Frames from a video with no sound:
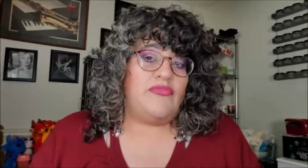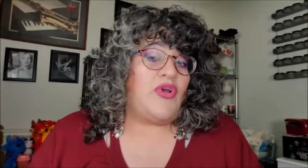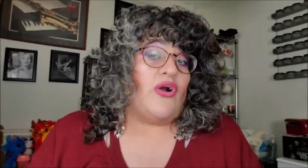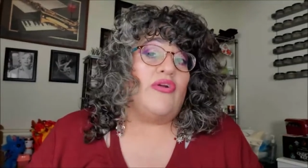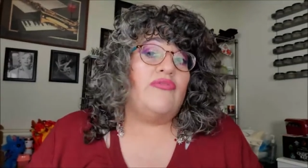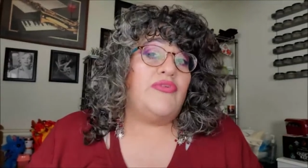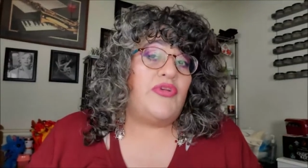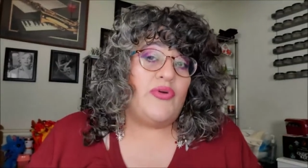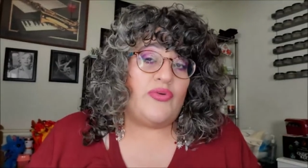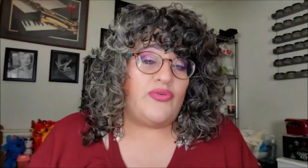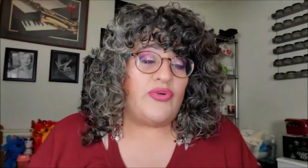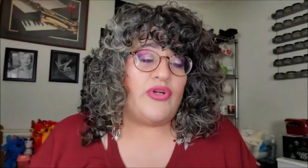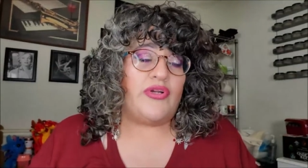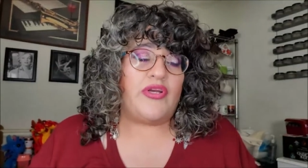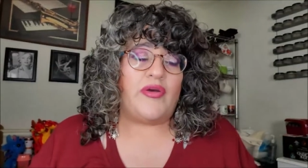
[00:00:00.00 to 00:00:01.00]
garden videos
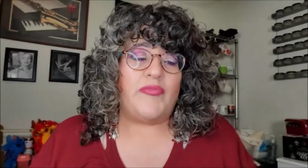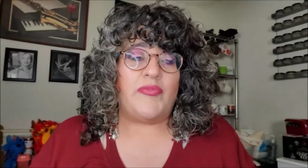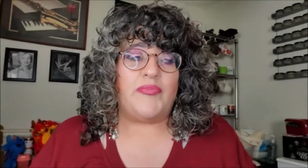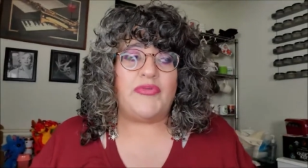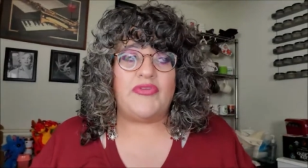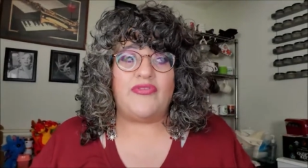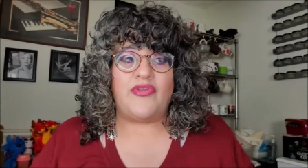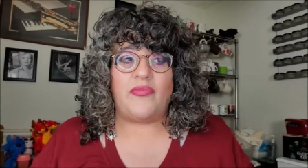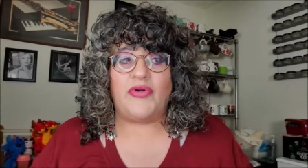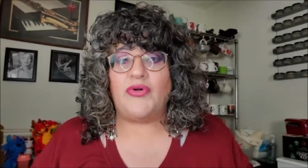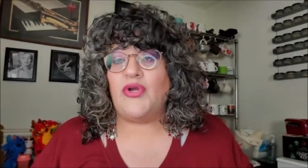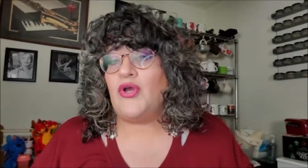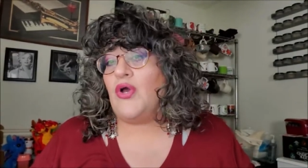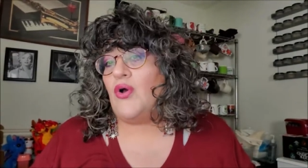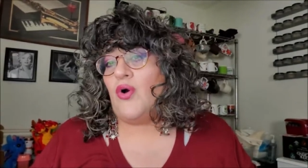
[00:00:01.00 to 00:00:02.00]
are going to come up in the summer,
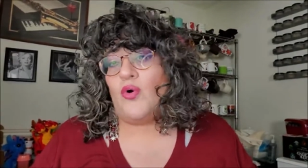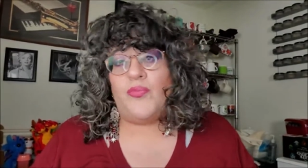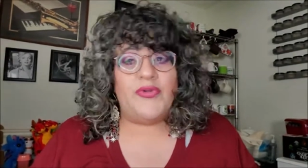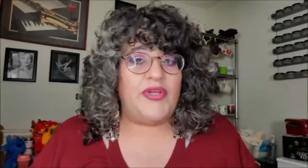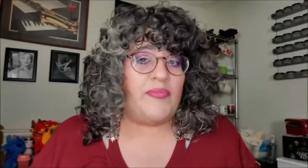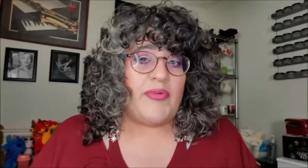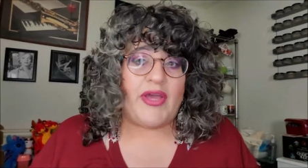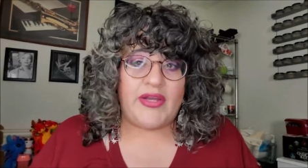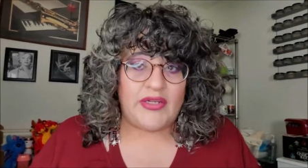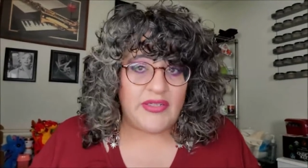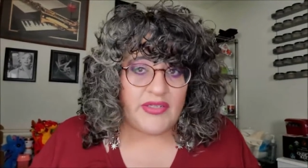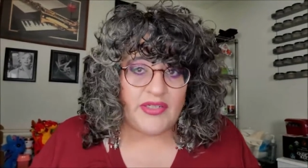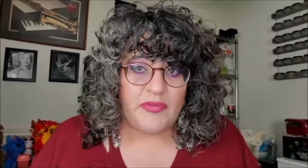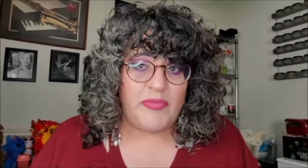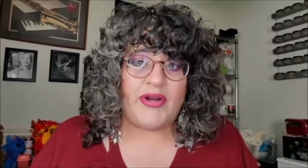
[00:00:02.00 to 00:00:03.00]
hoping to get back into
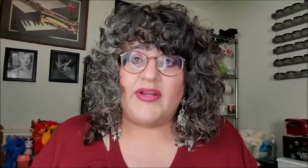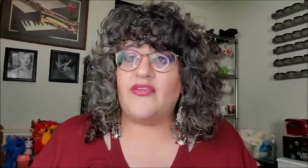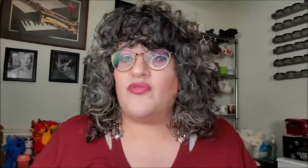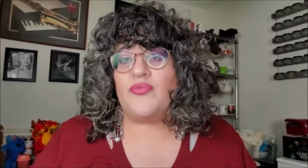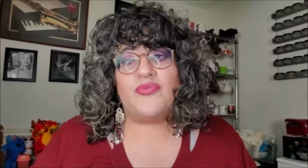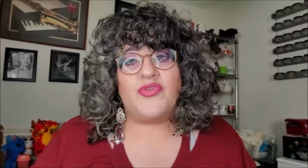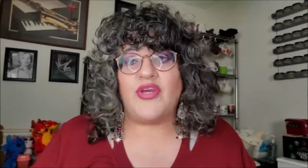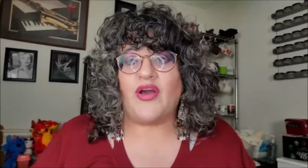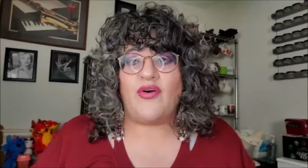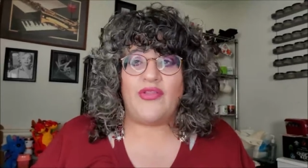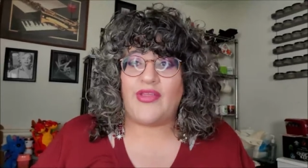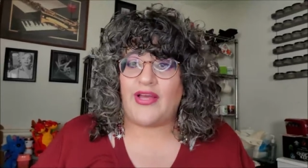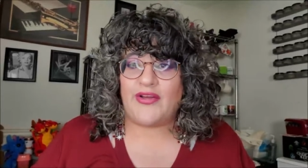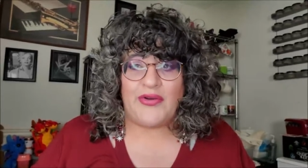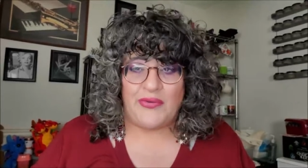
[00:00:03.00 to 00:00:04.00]
indie brands. We'll see how all
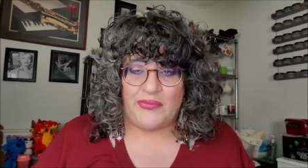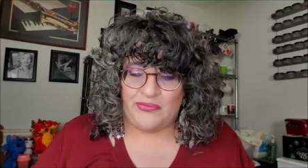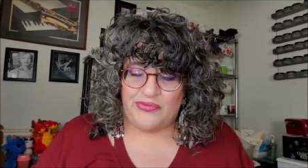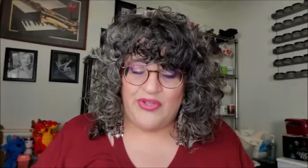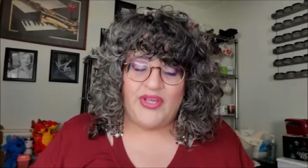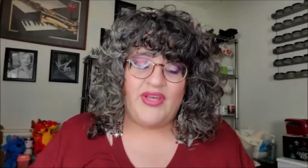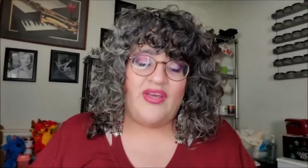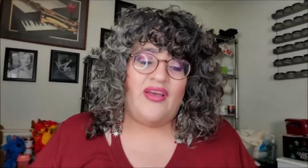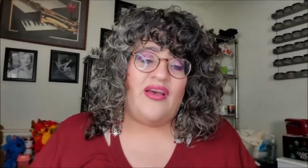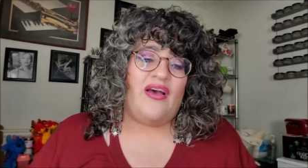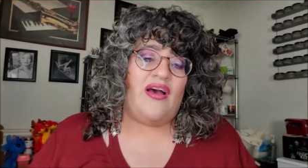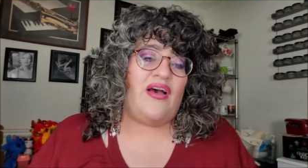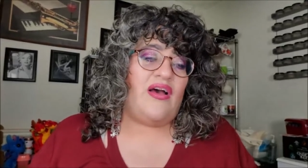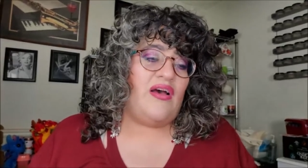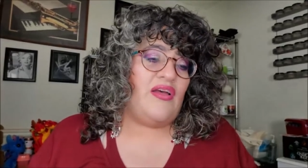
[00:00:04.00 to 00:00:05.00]
that goes.
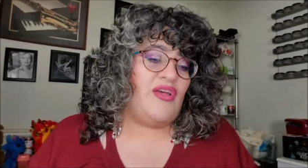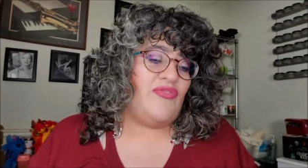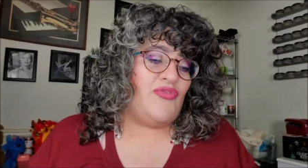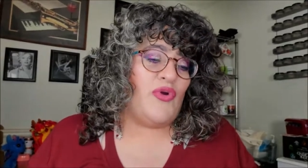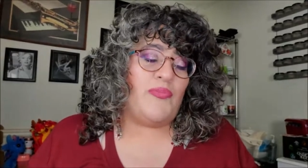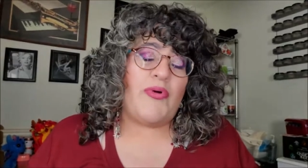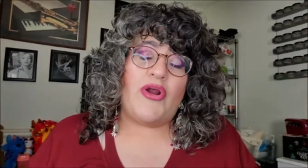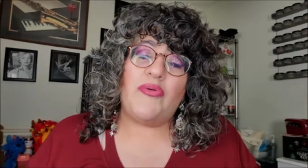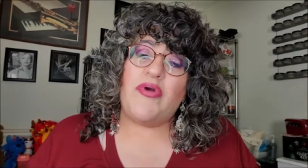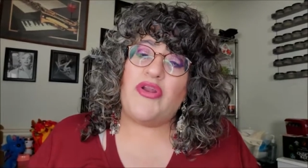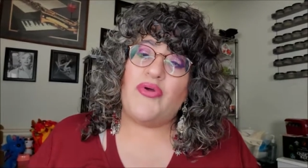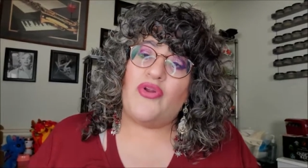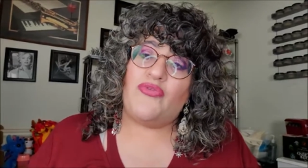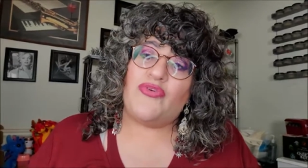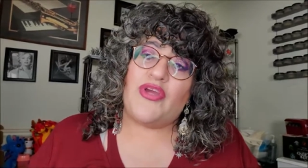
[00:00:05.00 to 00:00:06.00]
Uh, if you're part of my
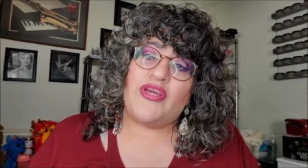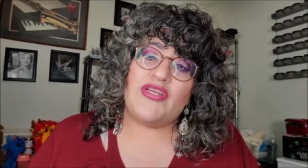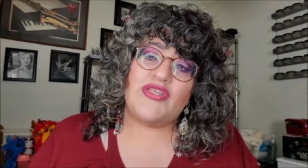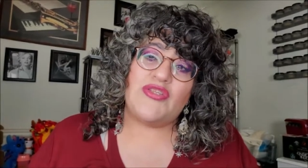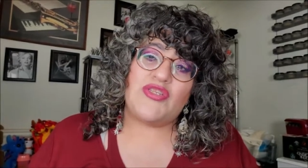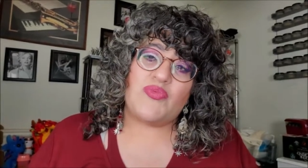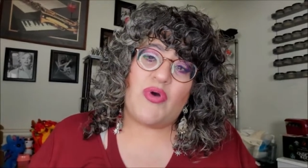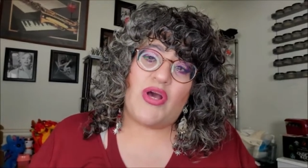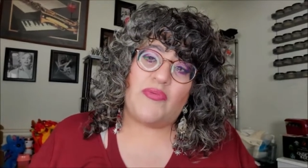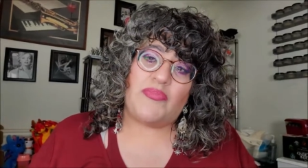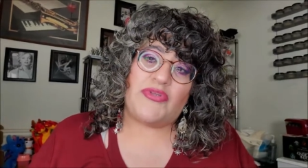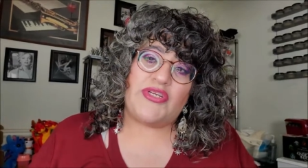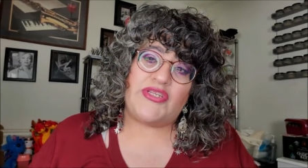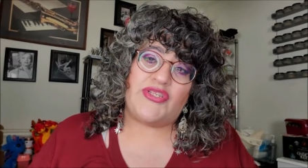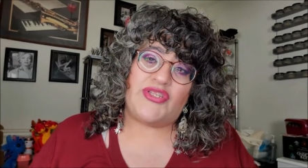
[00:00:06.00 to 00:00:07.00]
notification squad,
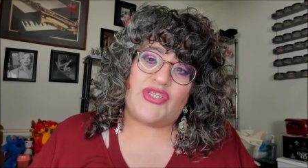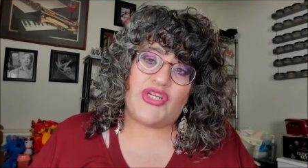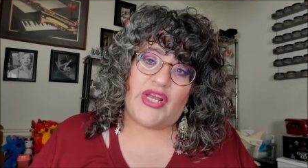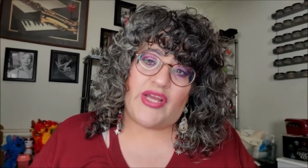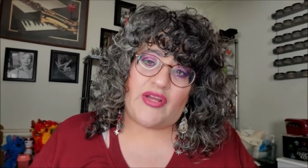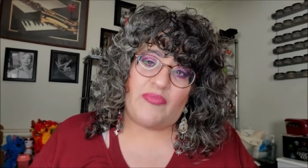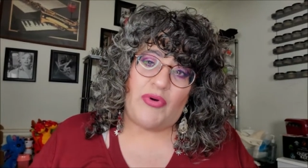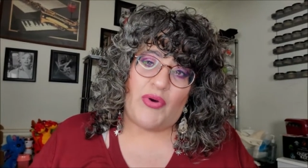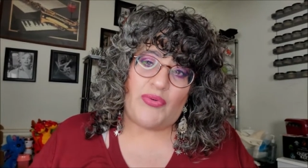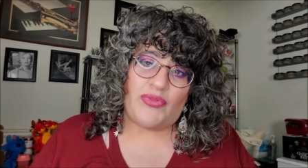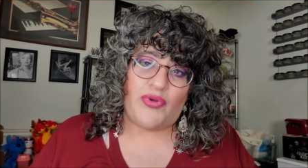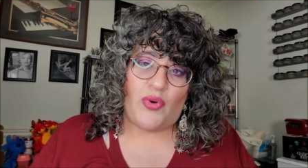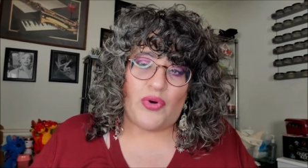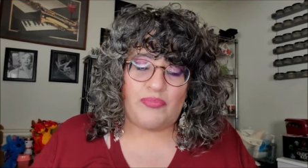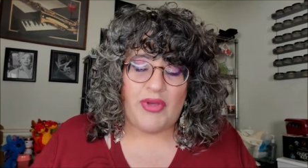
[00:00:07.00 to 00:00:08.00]
please check both
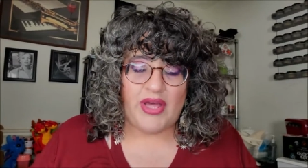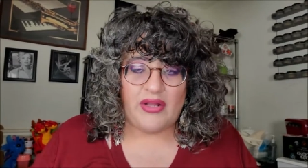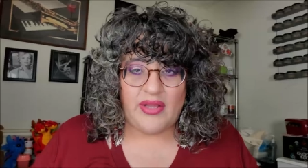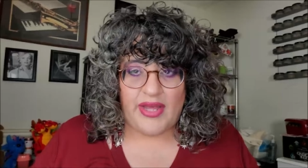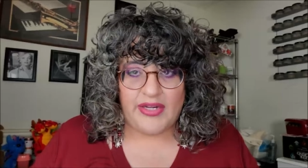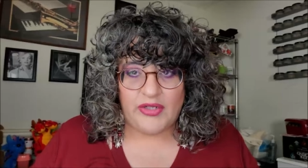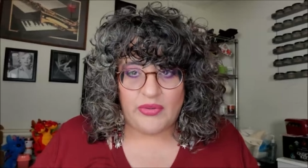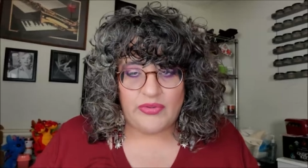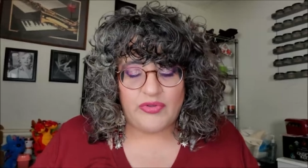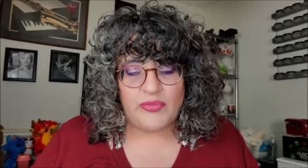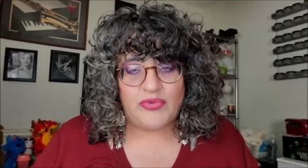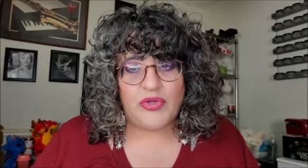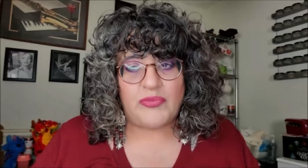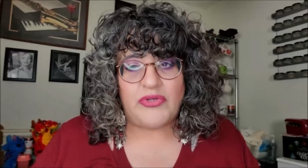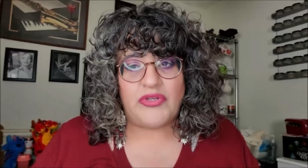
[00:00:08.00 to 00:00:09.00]
your bell and your
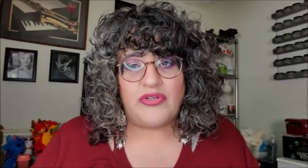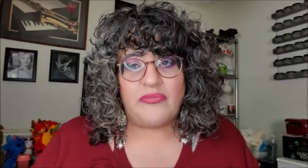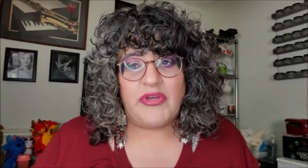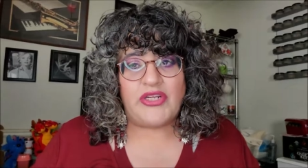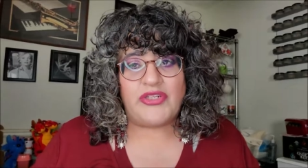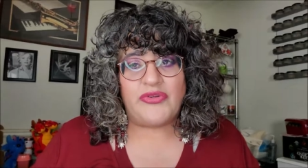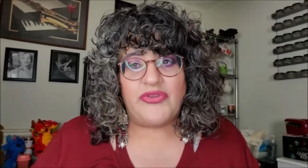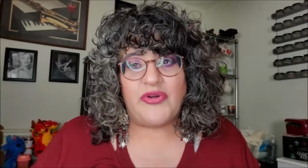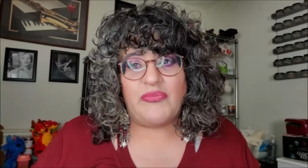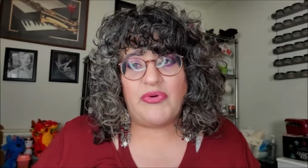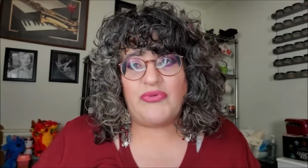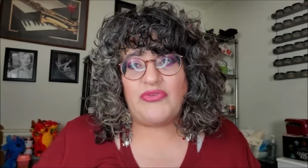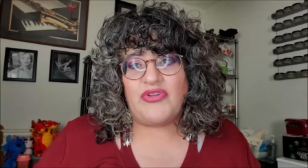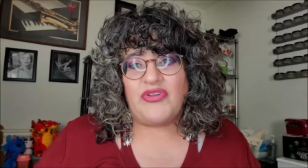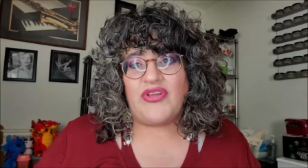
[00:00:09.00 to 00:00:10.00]
subscription to make sure they're
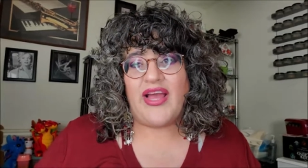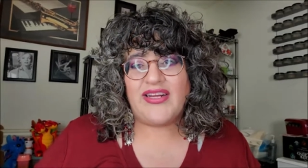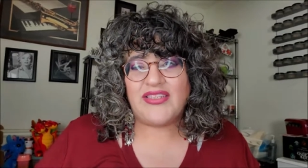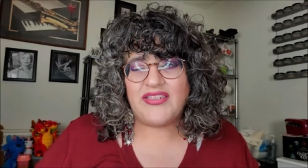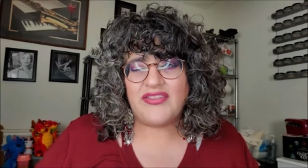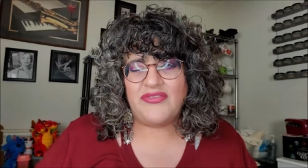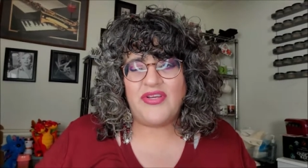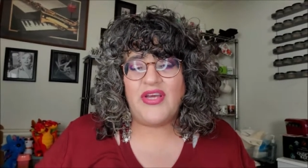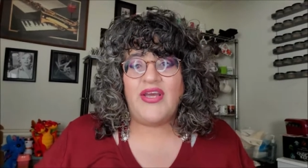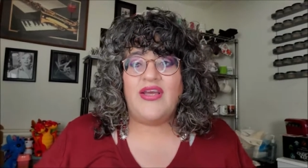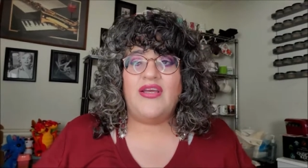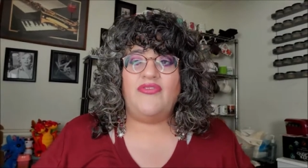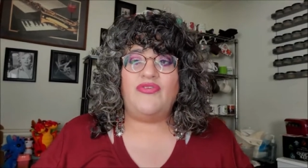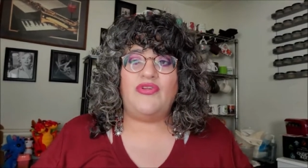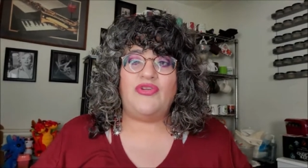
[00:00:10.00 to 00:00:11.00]
both still active.
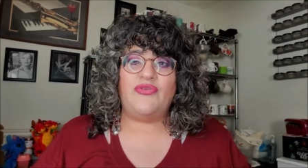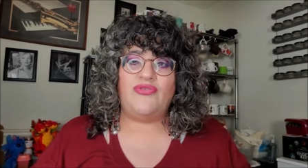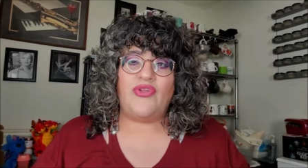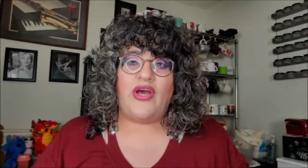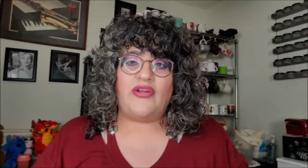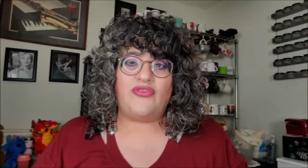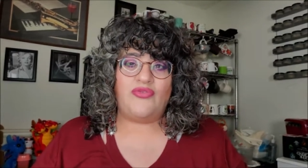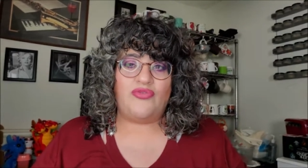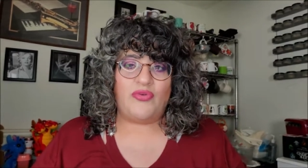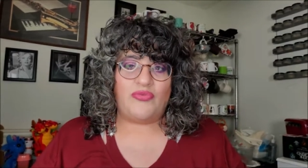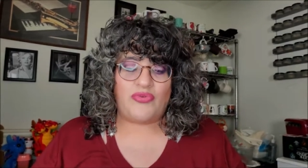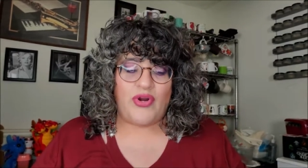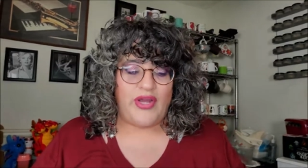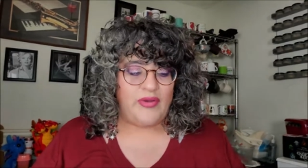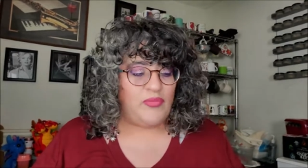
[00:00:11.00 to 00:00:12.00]
If you choose not to
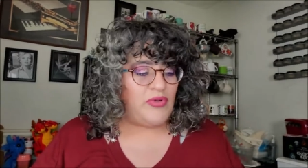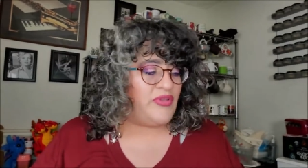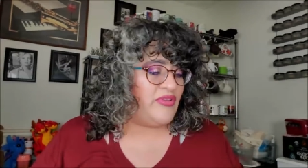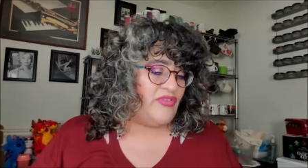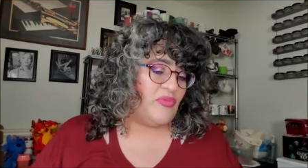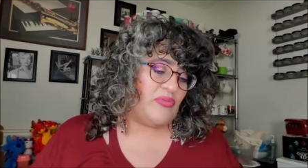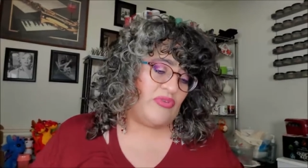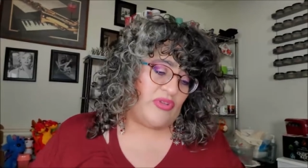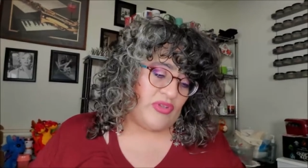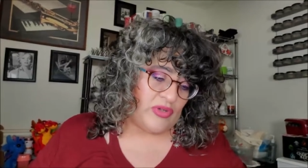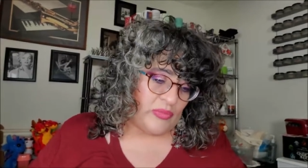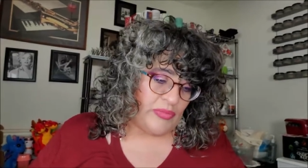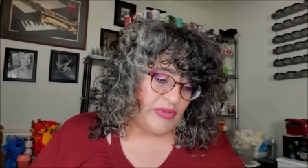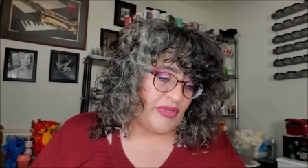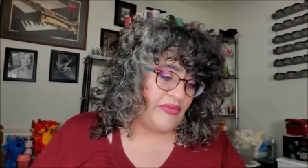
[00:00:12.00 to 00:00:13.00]
subscribe, well, this was a
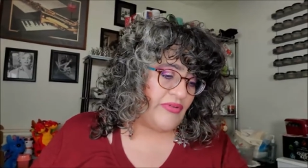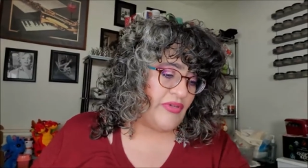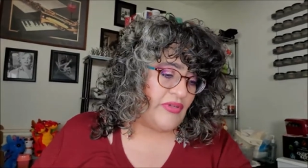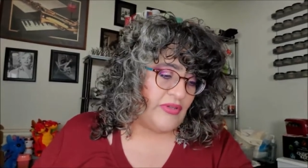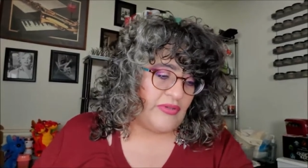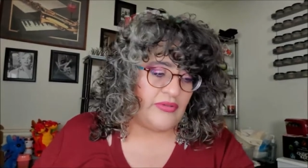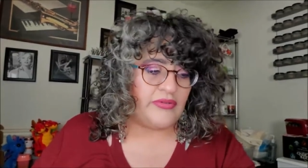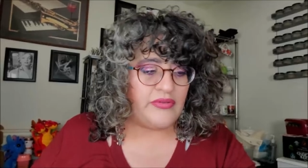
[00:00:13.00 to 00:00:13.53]
little bit of a,